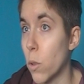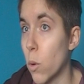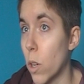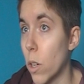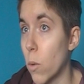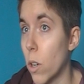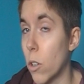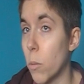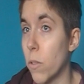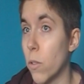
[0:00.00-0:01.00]
quite a
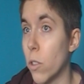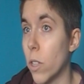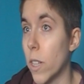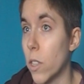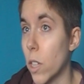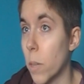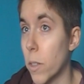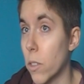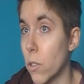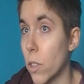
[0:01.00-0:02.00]
while before I actually came
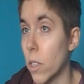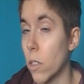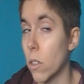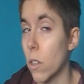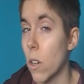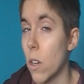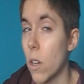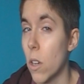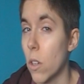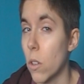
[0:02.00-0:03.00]
out as trans.
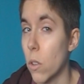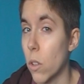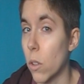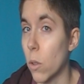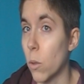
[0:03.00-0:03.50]
So